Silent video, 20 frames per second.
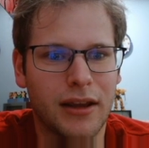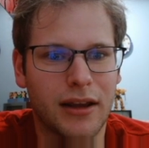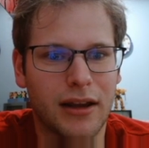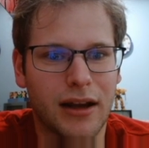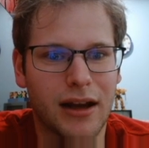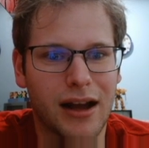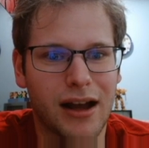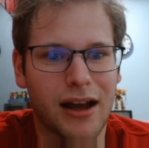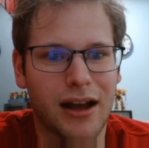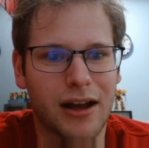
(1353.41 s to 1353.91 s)

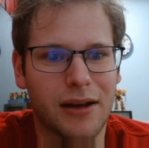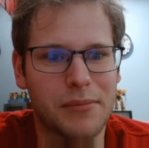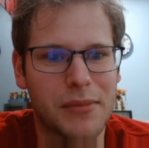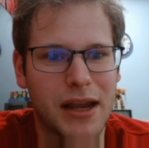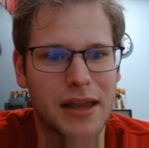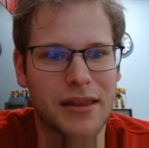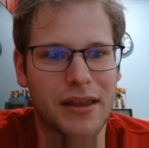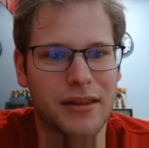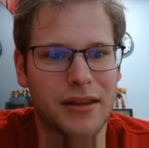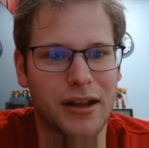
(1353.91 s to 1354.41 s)

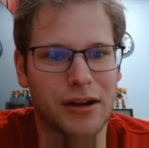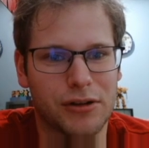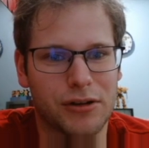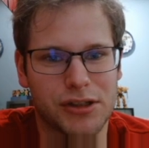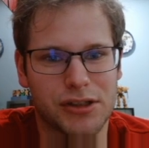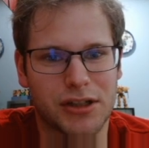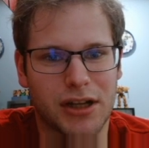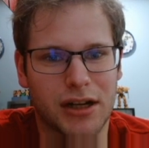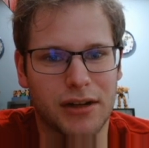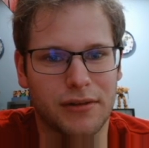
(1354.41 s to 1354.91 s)
And then they are
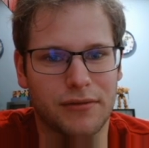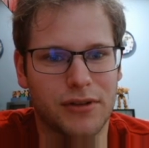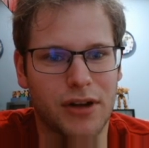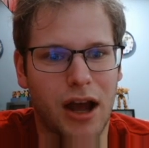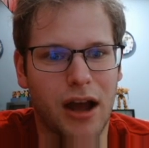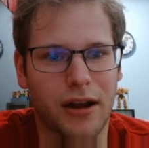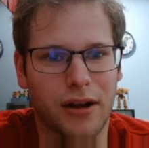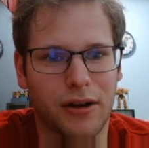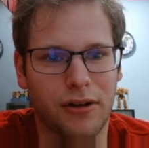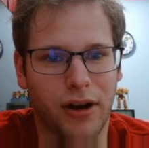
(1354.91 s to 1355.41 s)
just kind of
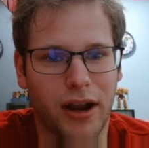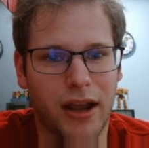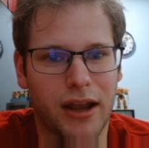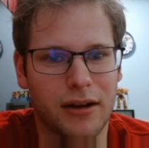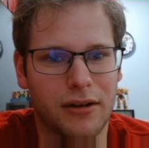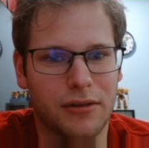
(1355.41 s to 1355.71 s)
not great